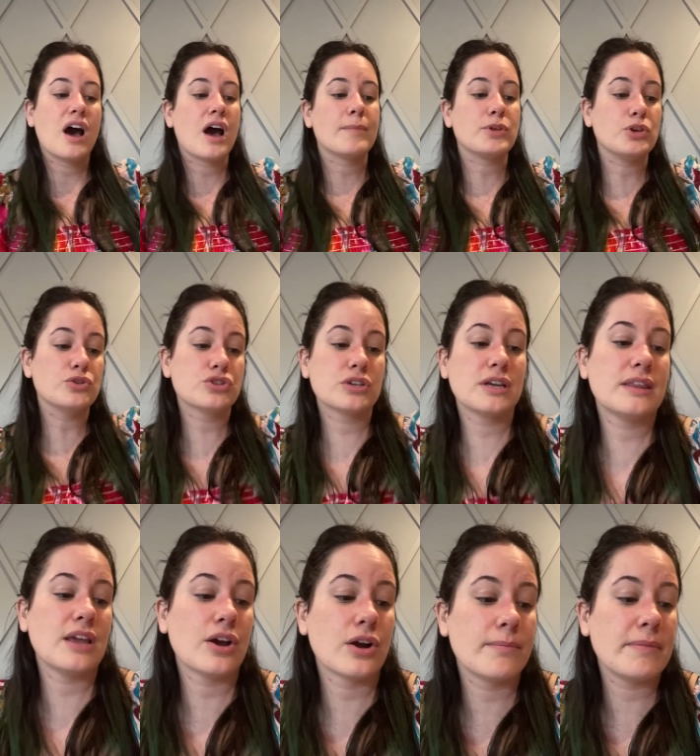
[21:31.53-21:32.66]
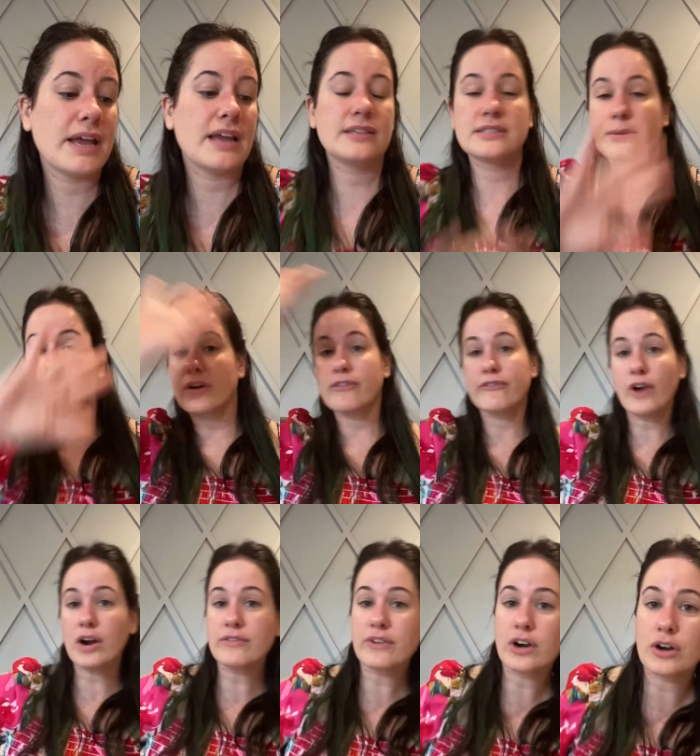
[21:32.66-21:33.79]
Um, usually they are made somewhere
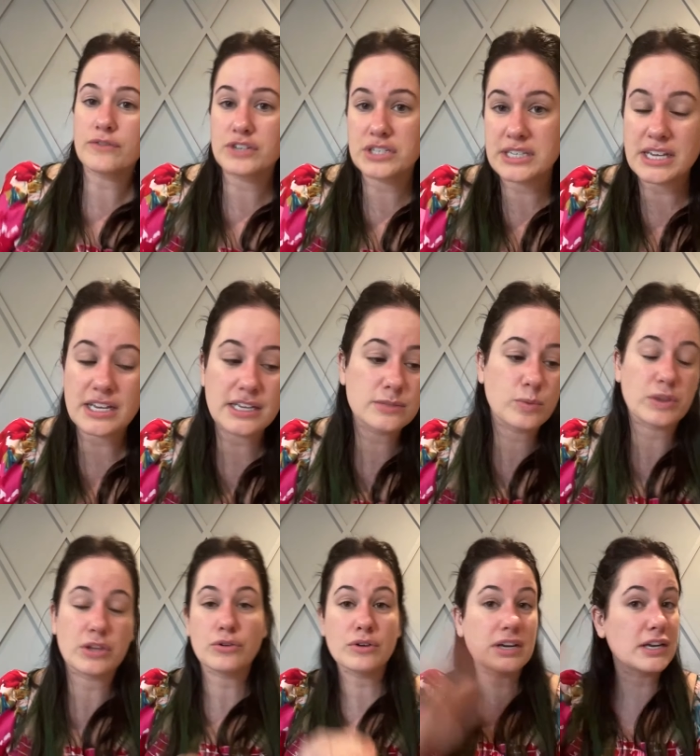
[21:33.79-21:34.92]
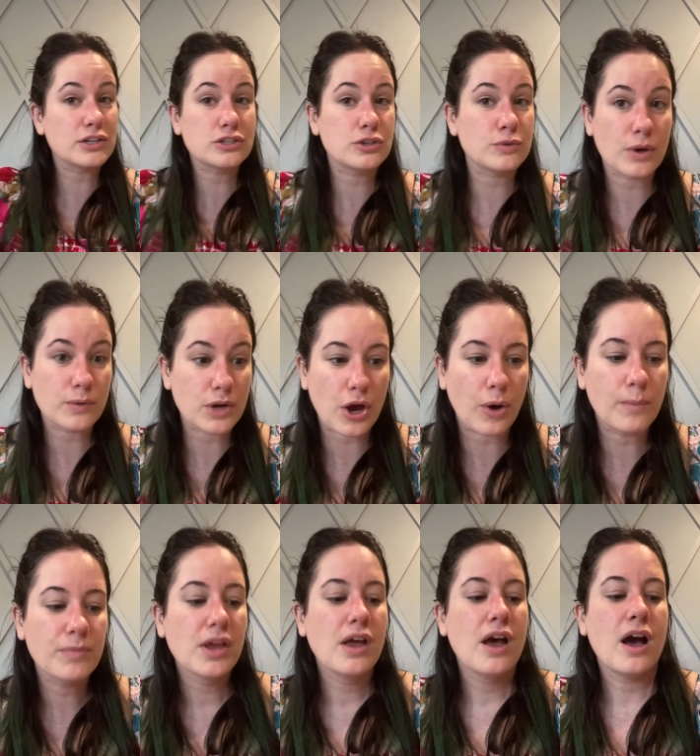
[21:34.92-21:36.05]
far, far overseas with ingredients you don't
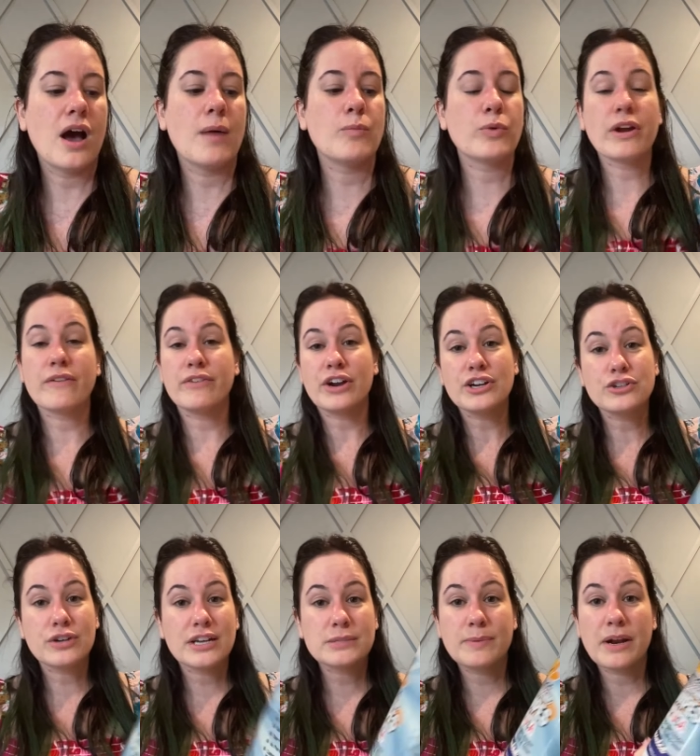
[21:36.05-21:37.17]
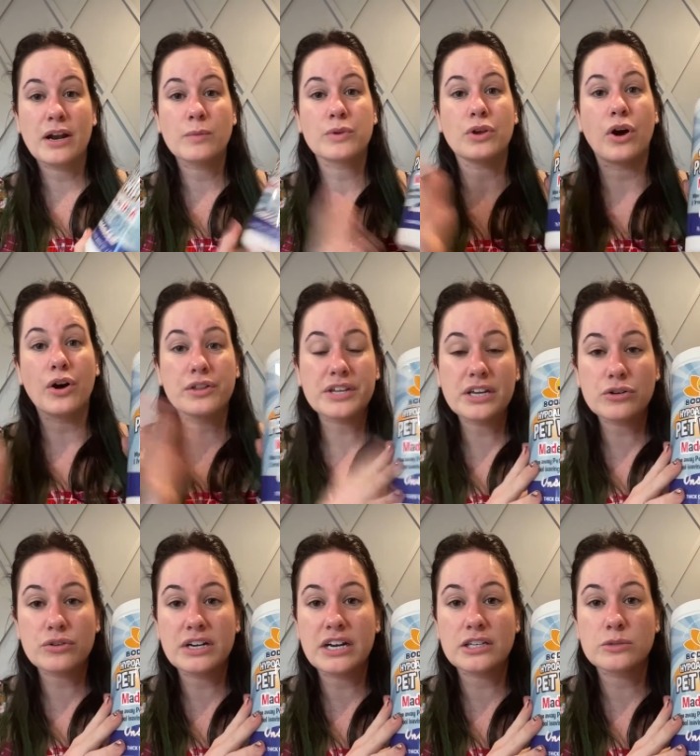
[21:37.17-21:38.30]
know. Um, we are very transparent with all the
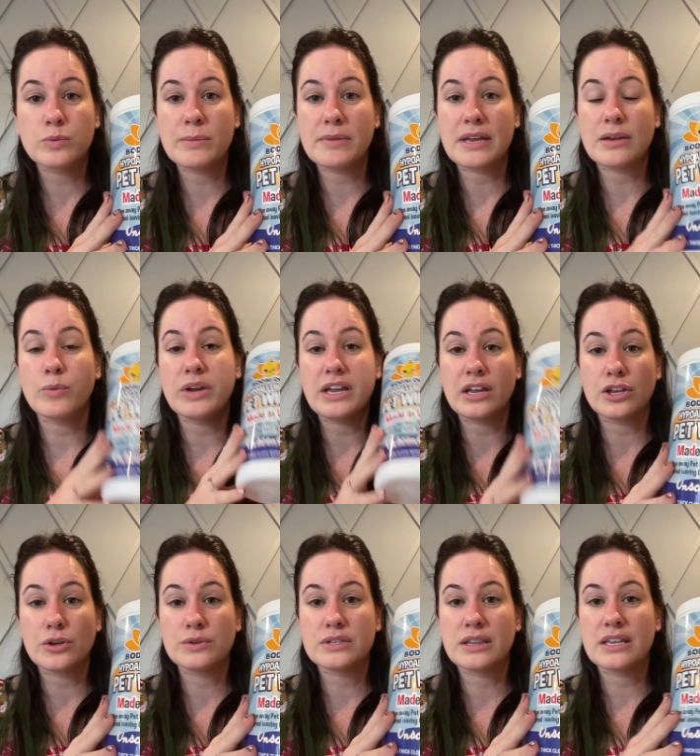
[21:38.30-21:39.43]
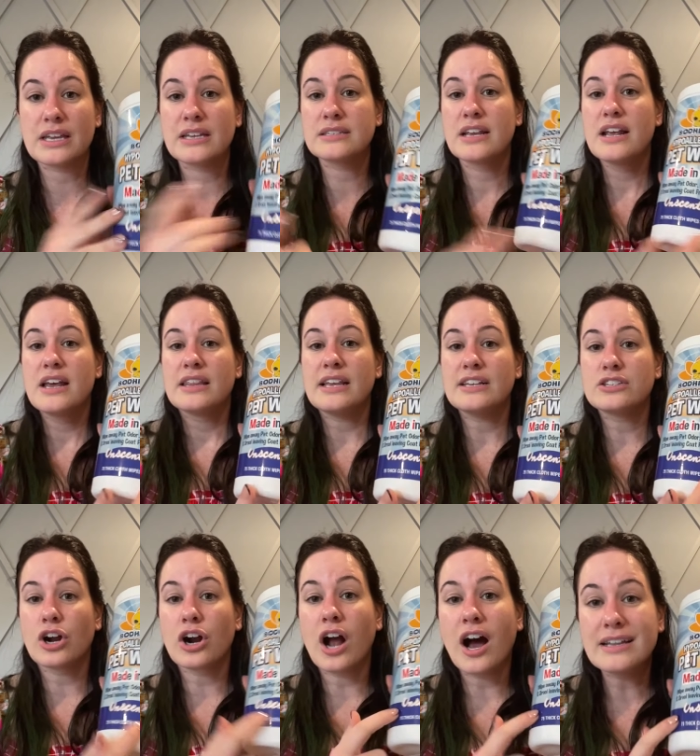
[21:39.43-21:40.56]
ingredients we, may, we use in these. These
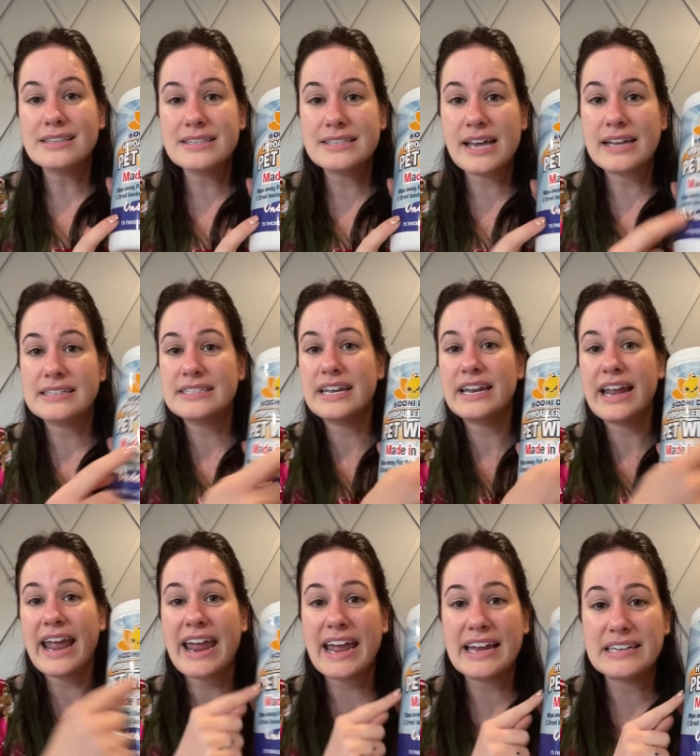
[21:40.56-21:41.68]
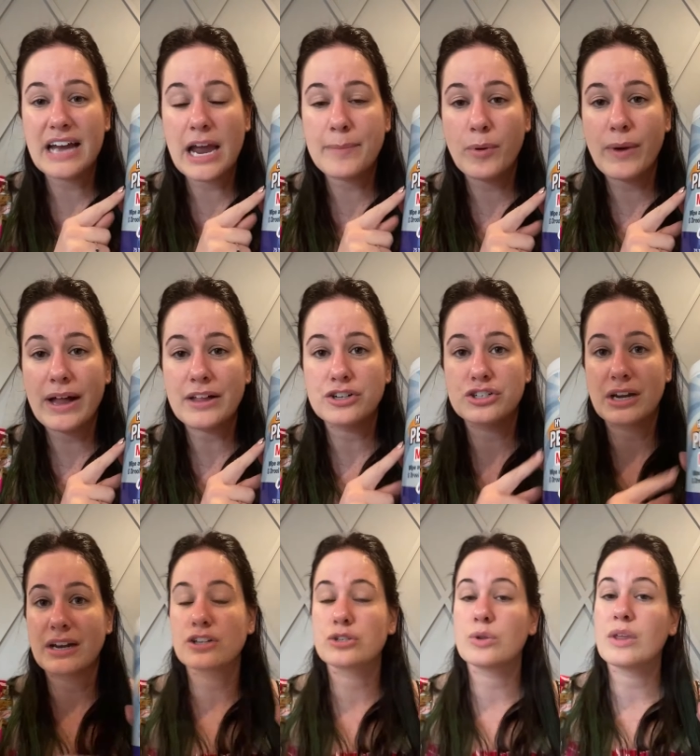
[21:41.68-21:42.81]
are unscented and
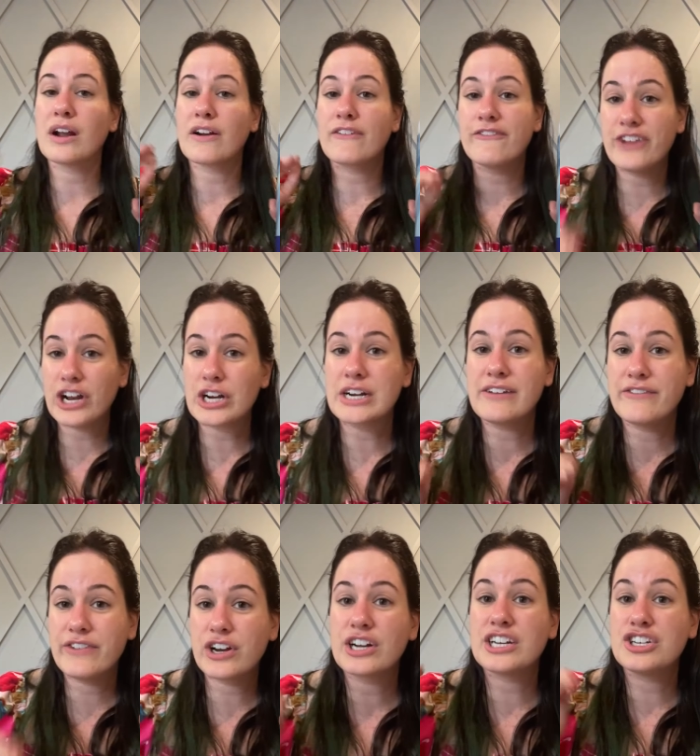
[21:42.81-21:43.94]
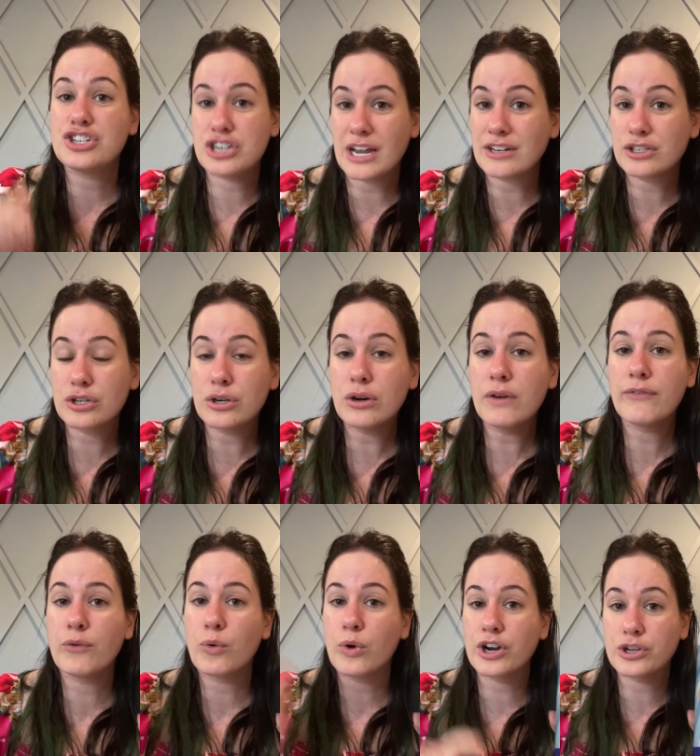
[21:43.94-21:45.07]
hypoallergenic, so they are very, very gentle
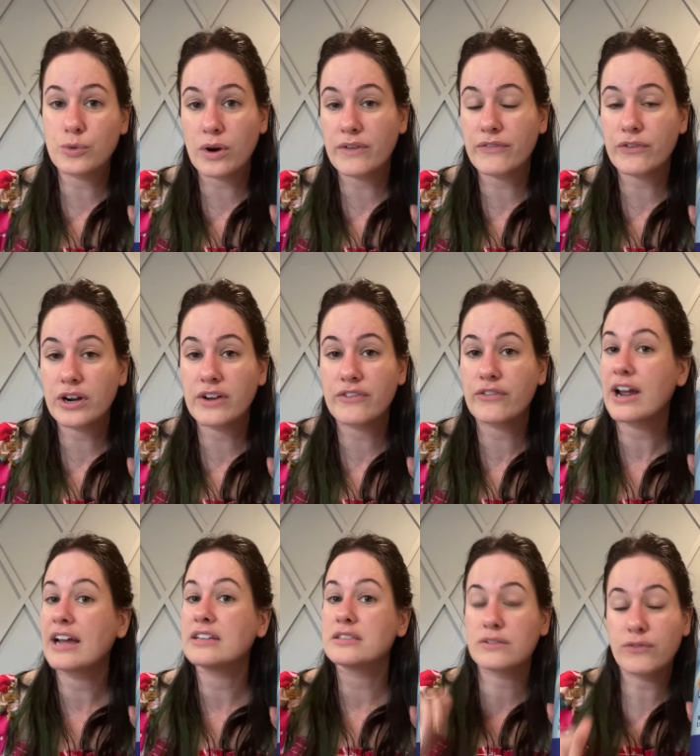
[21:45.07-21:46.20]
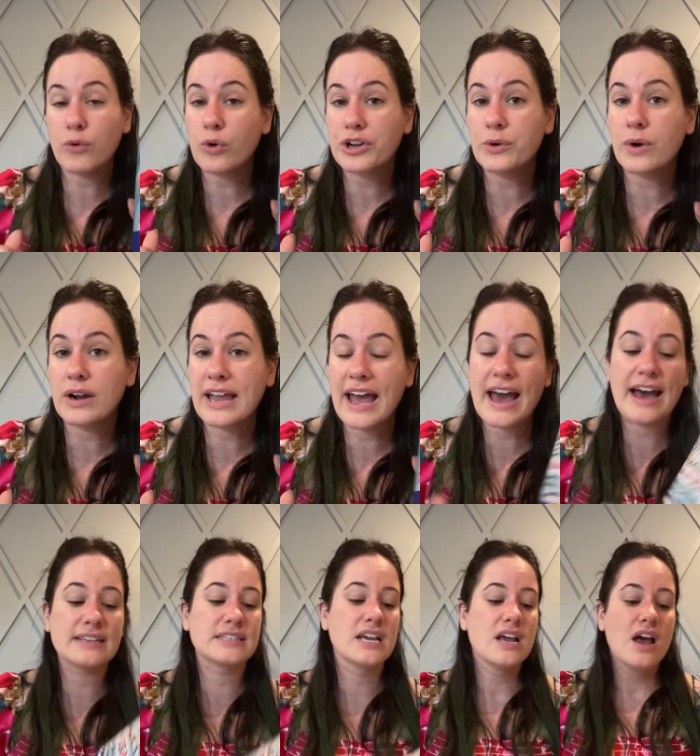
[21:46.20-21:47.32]
for your furry friends, for your
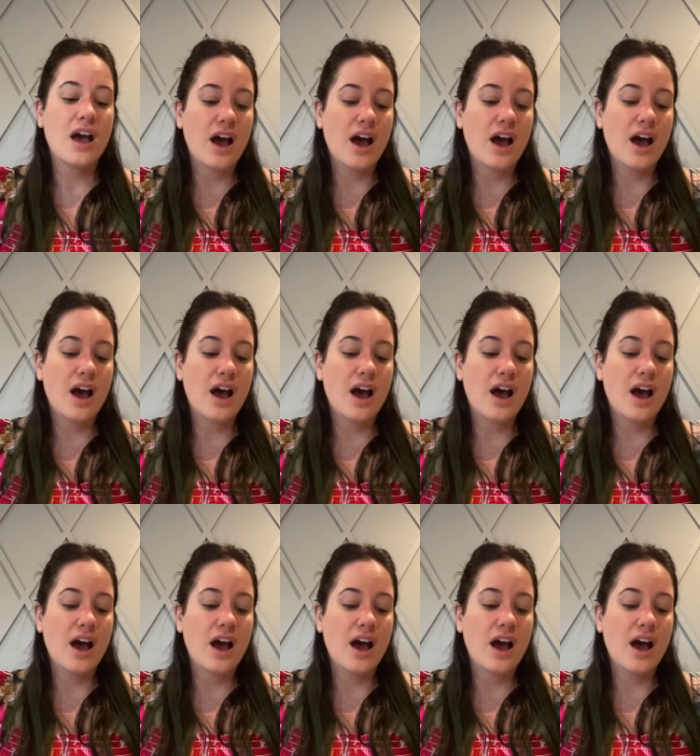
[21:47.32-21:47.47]
cat.